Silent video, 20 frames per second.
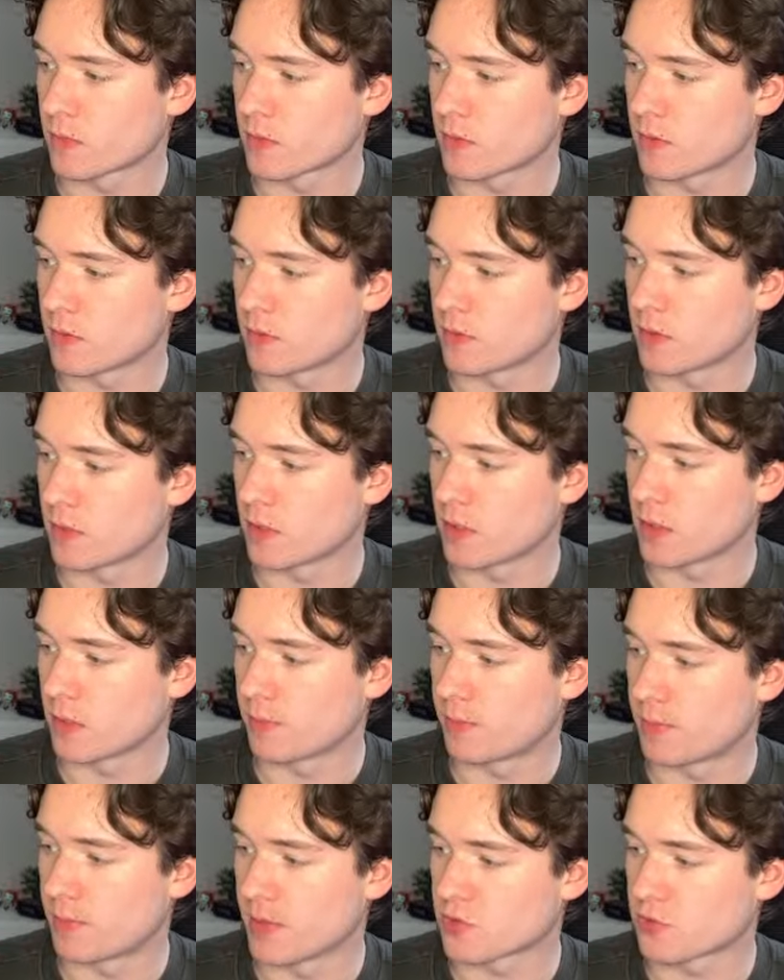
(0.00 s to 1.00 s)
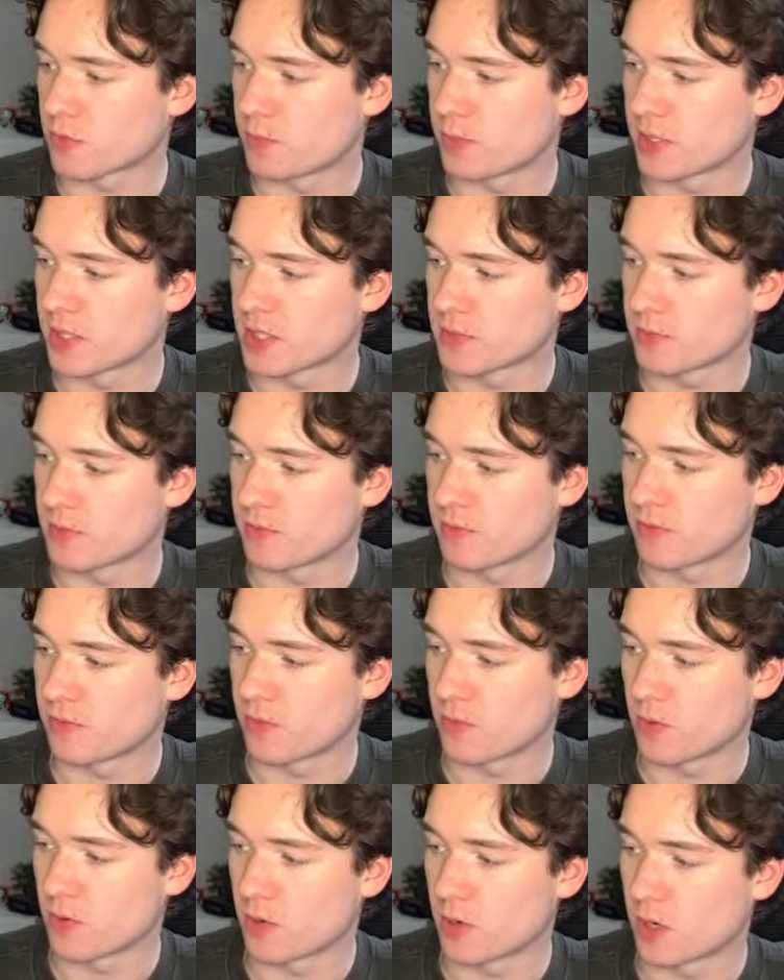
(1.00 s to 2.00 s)
Best replacement
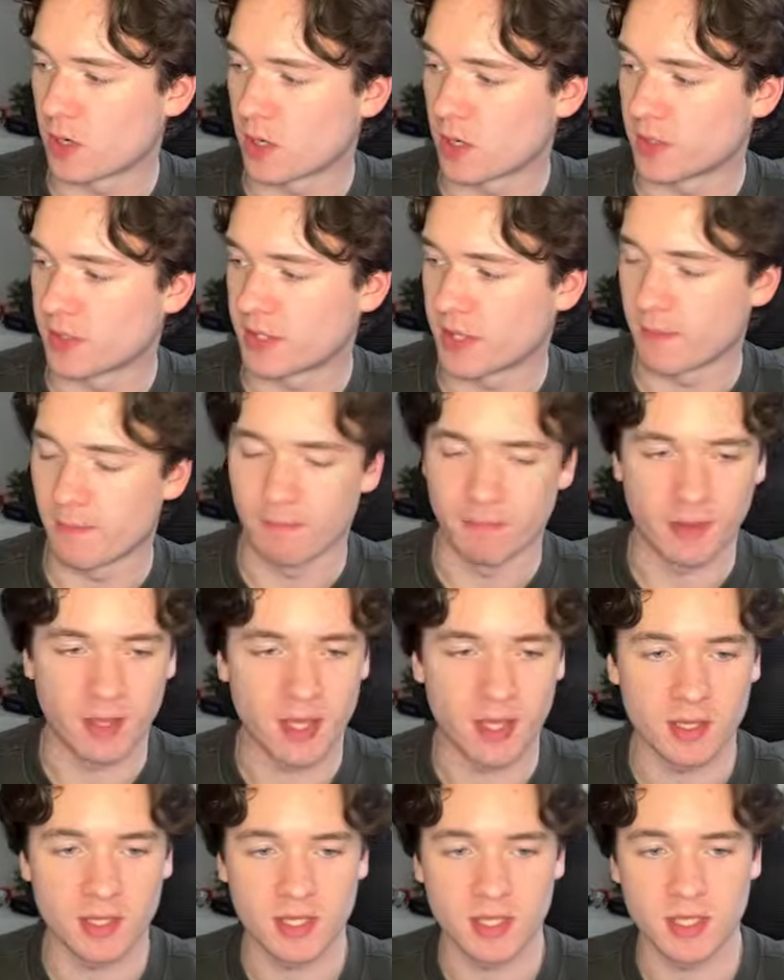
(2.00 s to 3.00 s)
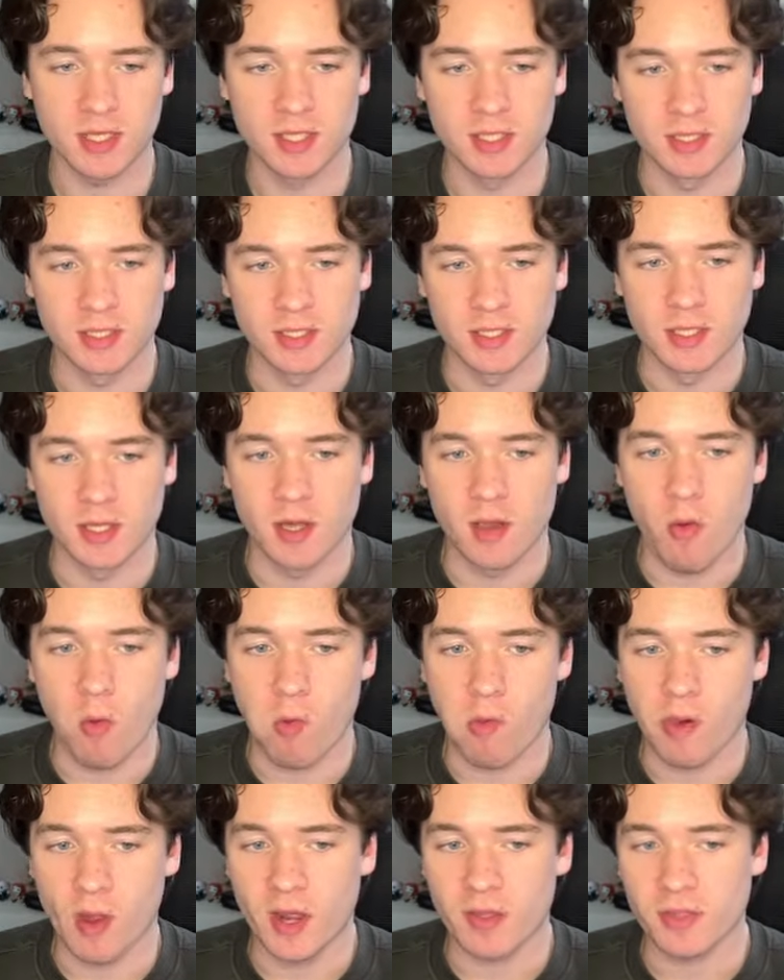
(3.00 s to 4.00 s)
for Dembele.
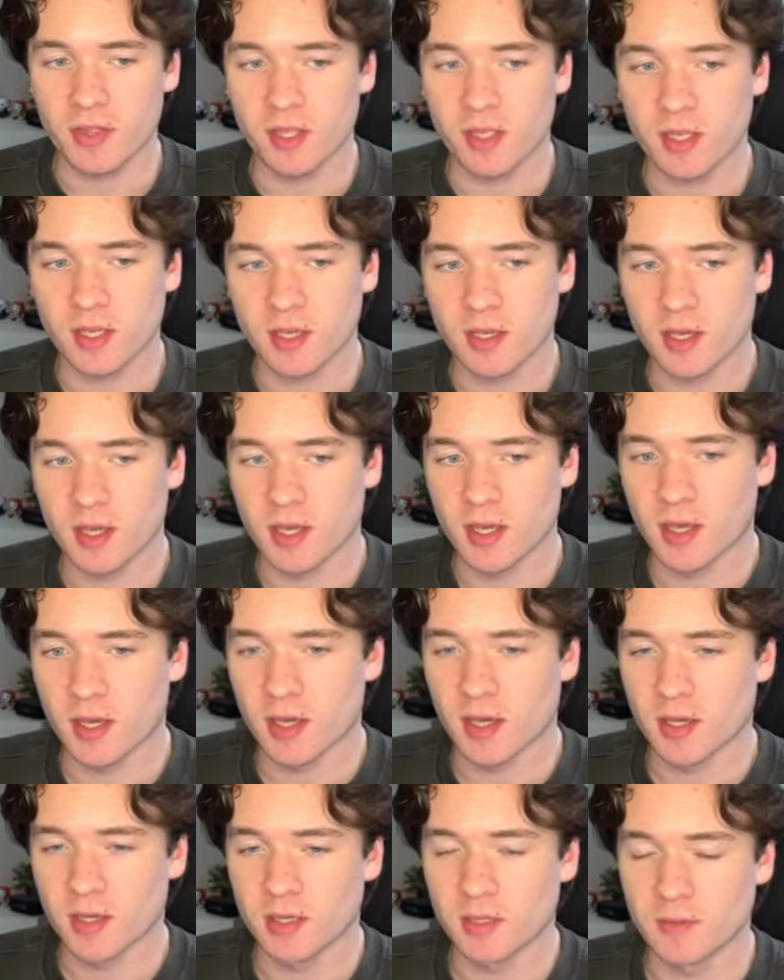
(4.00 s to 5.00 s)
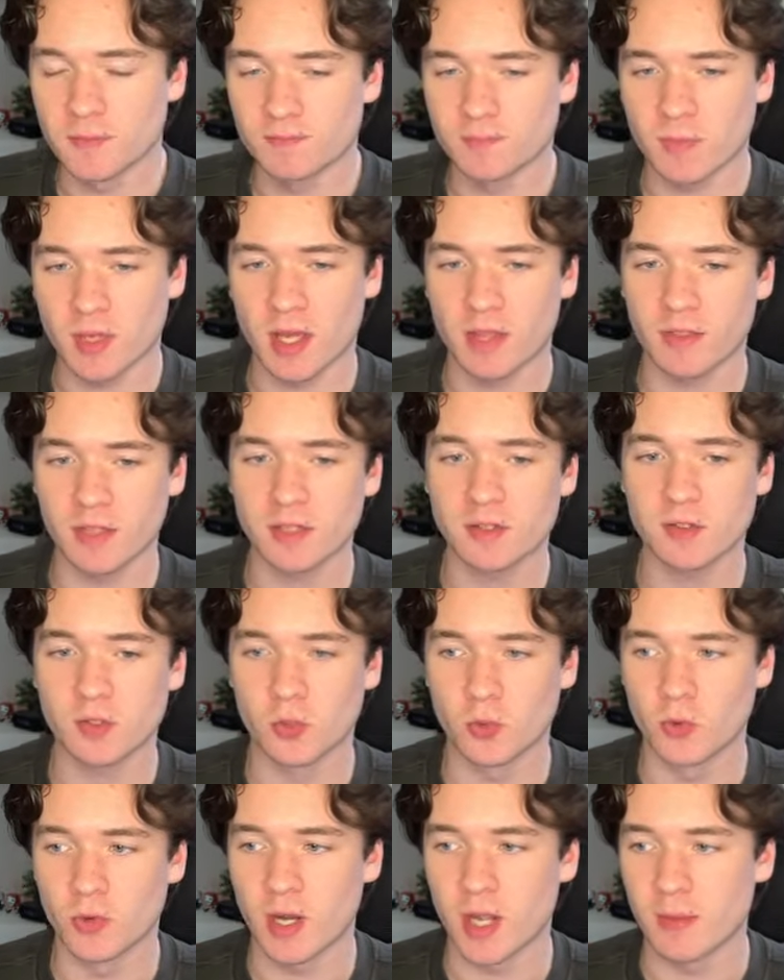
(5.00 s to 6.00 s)
I think
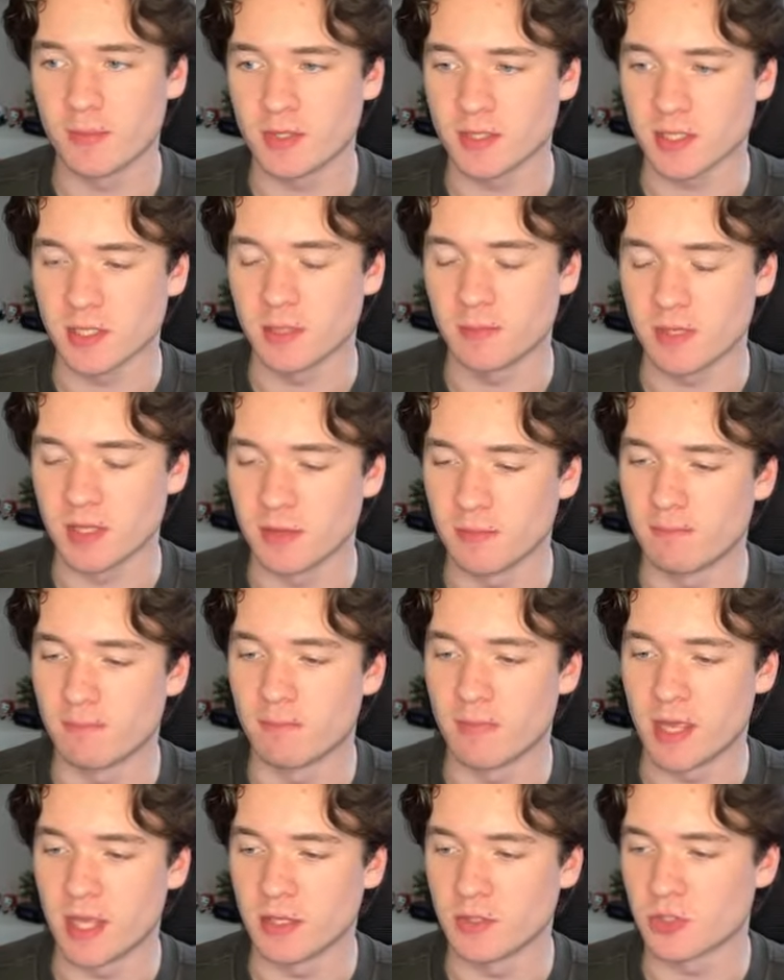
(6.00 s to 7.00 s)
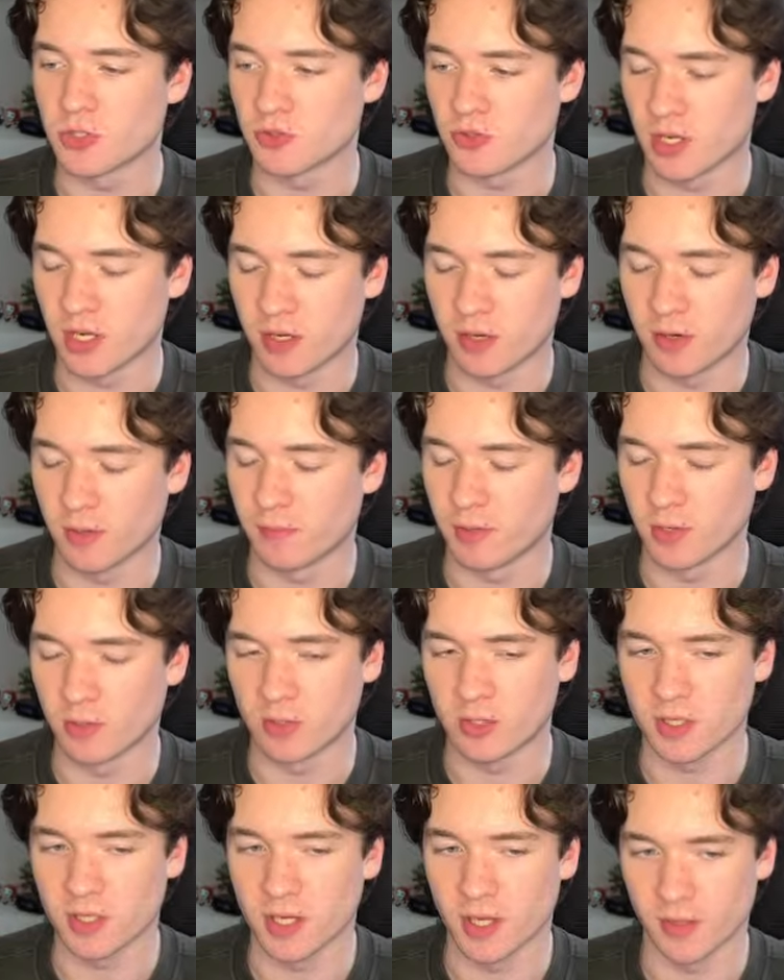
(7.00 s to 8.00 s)
Thuram is going to be the main striker I'll be
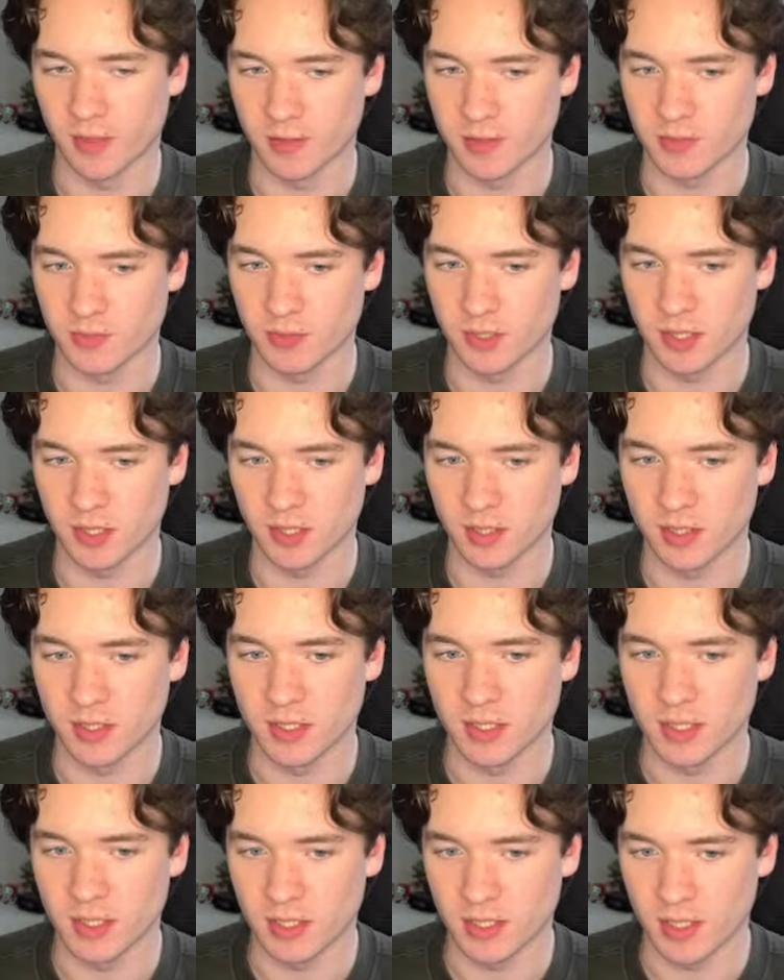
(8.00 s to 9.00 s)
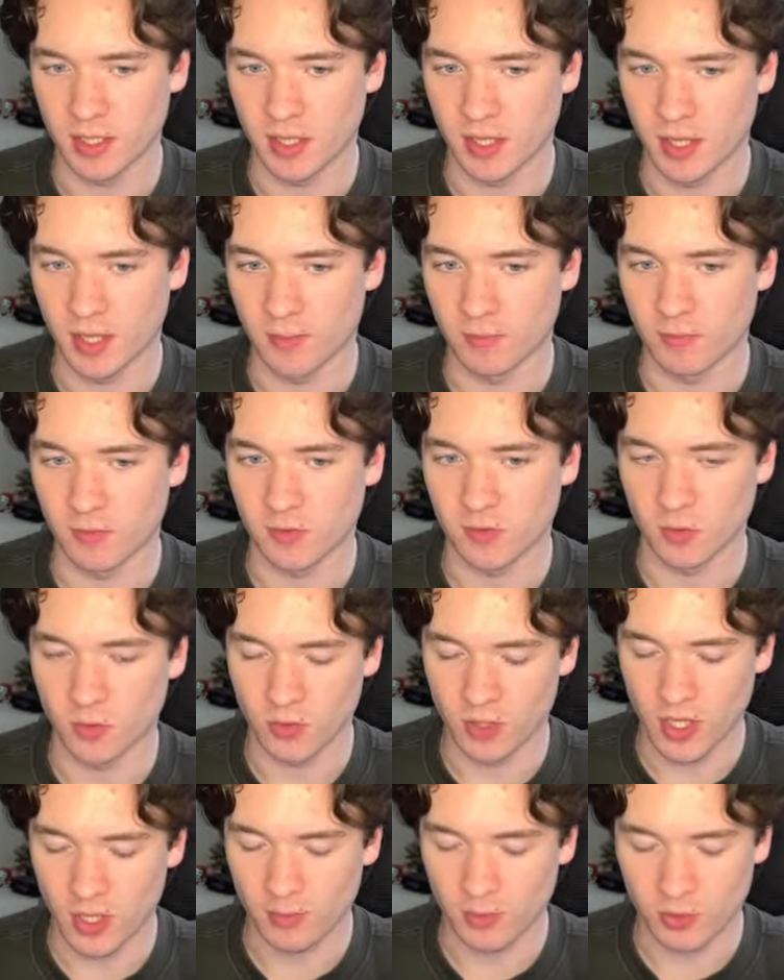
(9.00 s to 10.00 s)
looking at this week.
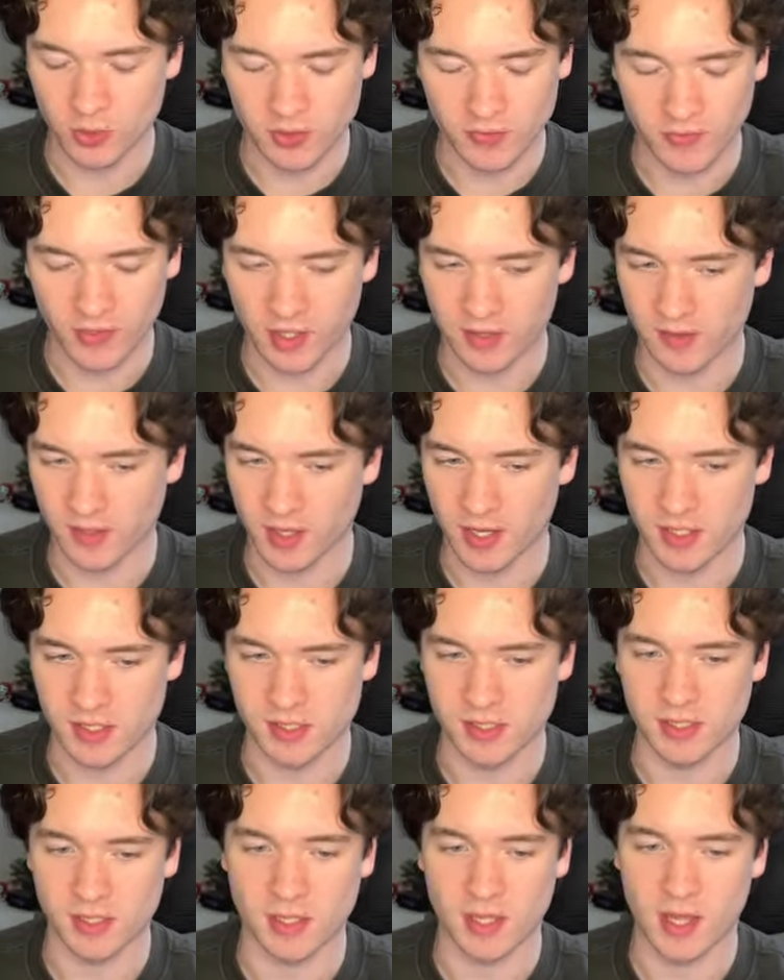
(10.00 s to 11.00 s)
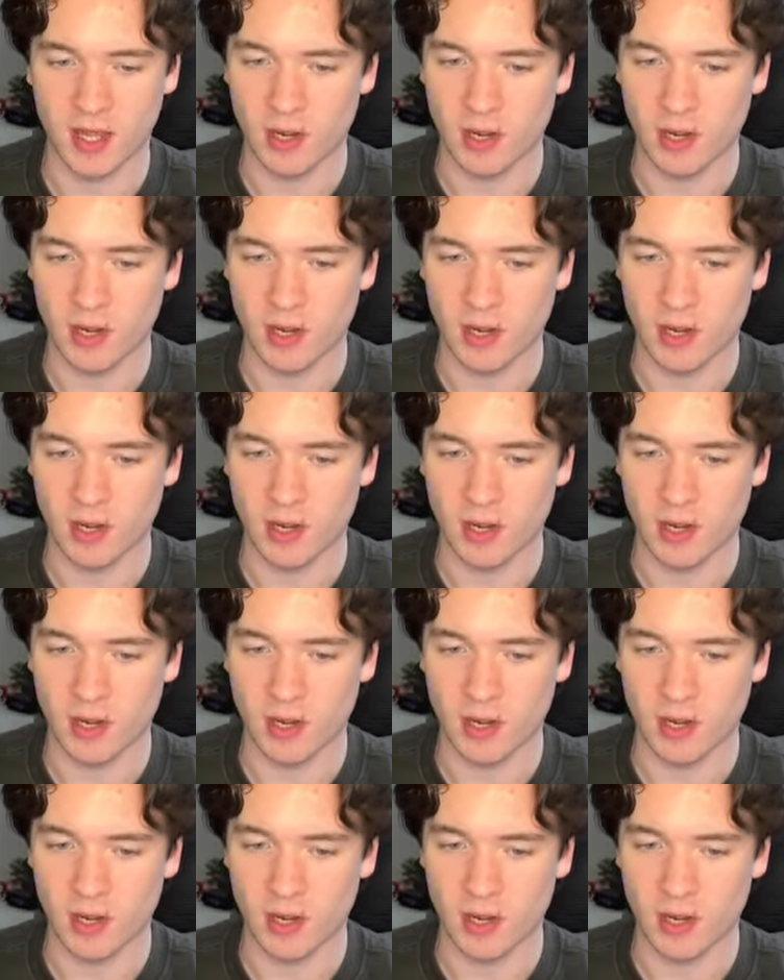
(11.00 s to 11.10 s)
Thuram looks fantastic.